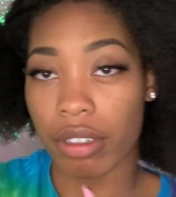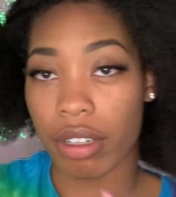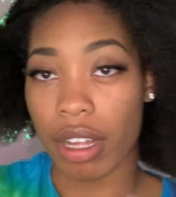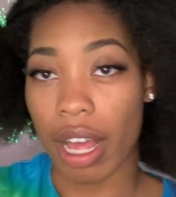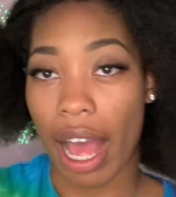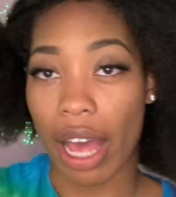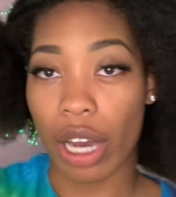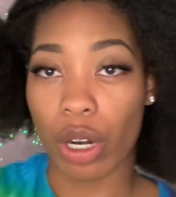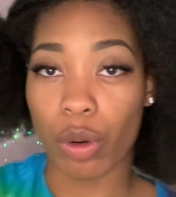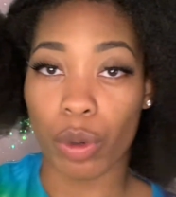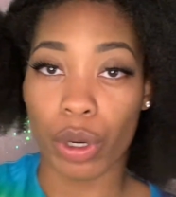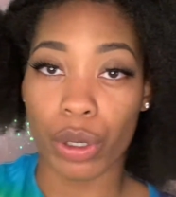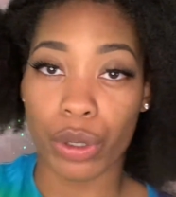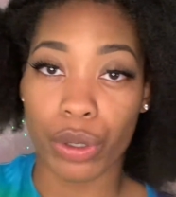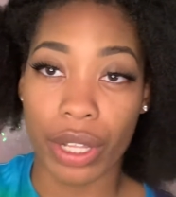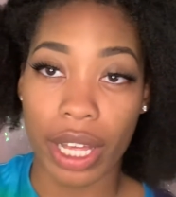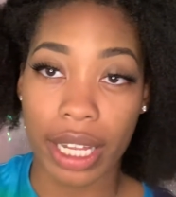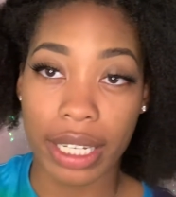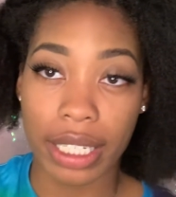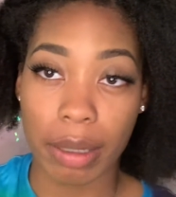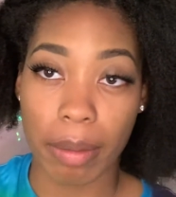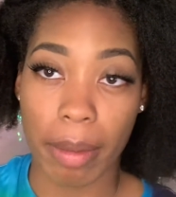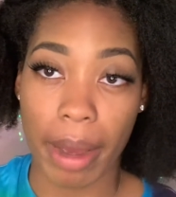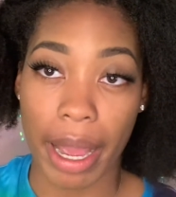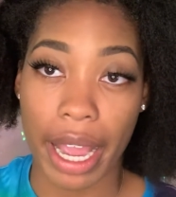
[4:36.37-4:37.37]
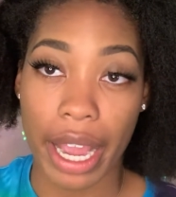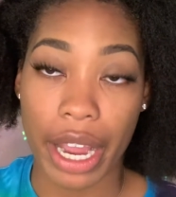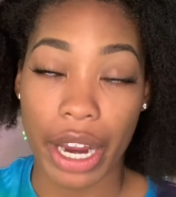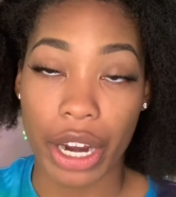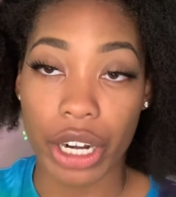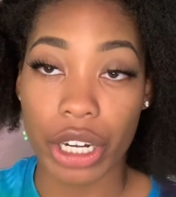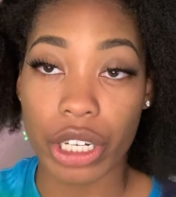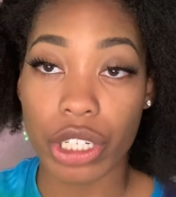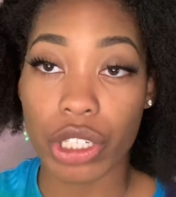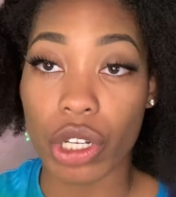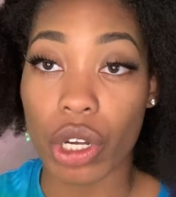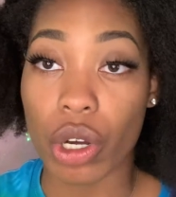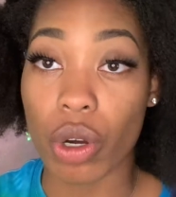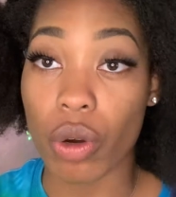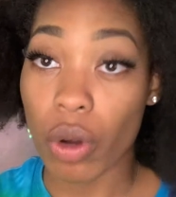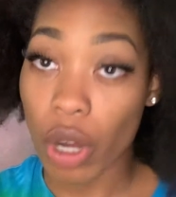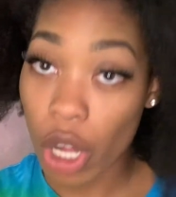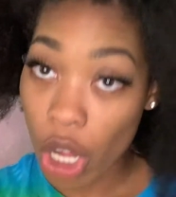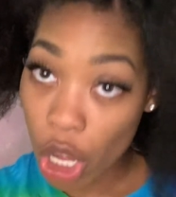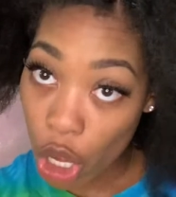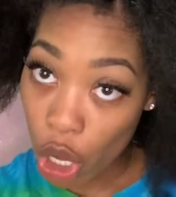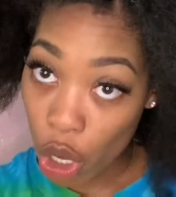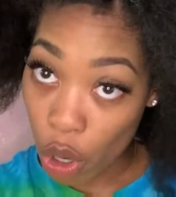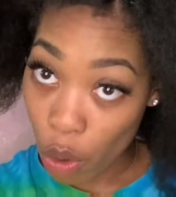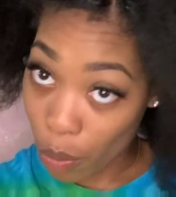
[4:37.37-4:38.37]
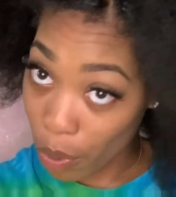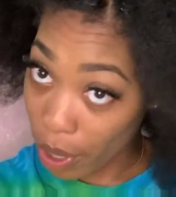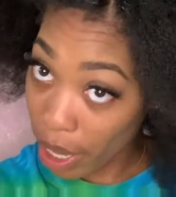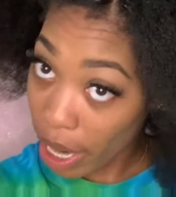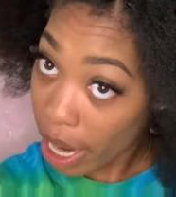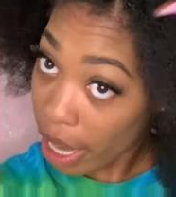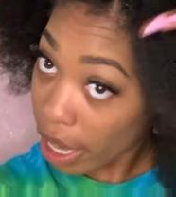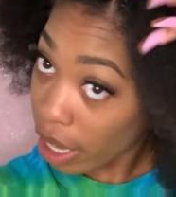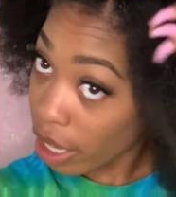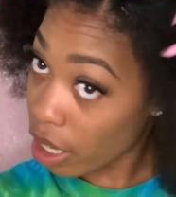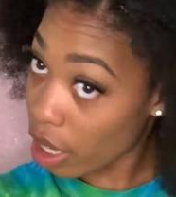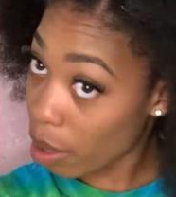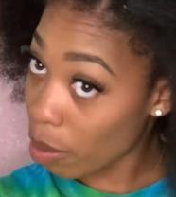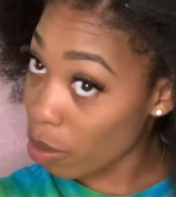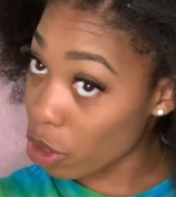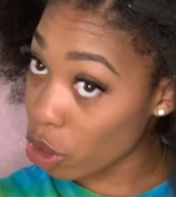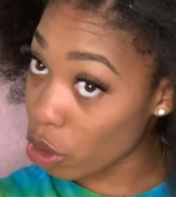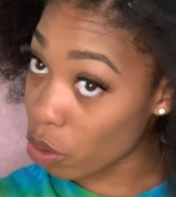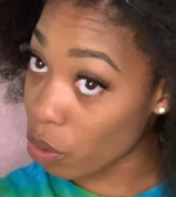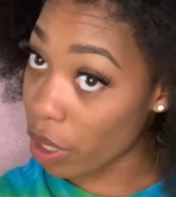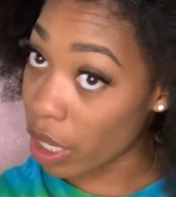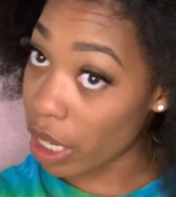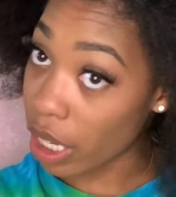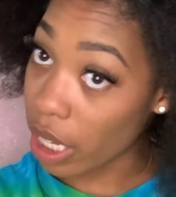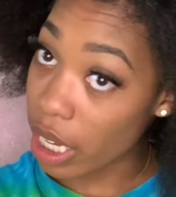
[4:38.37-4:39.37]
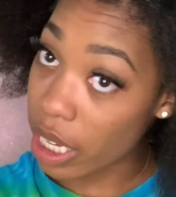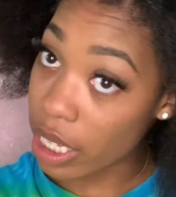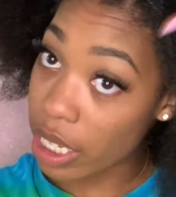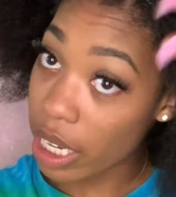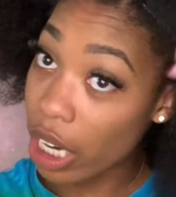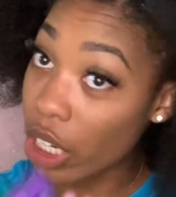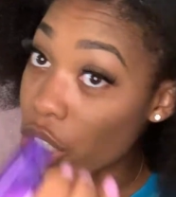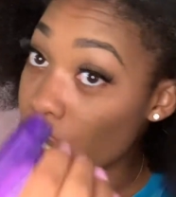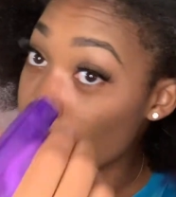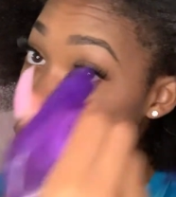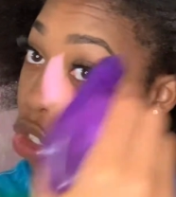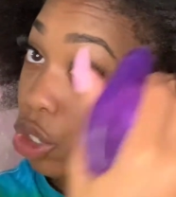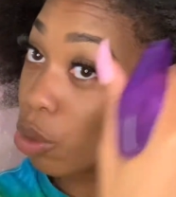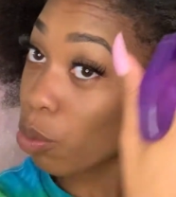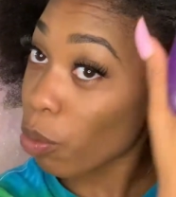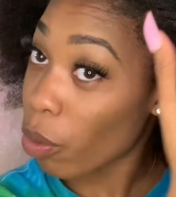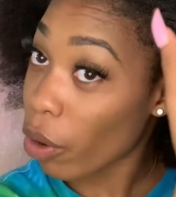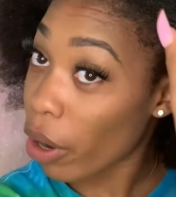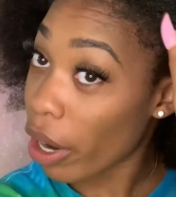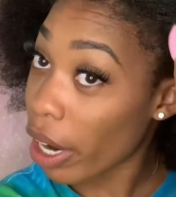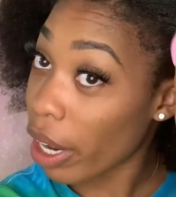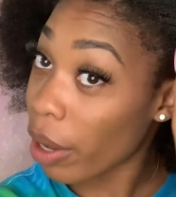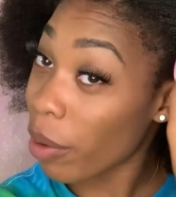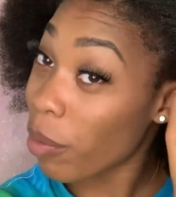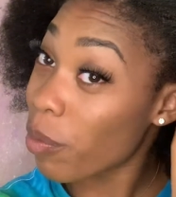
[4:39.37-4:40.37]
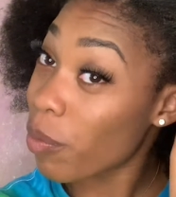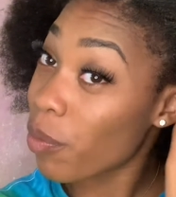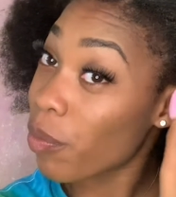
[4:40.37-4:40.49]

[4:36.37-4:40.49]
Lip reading: I don't want to do that to my hair. So what I end up doing is I just spray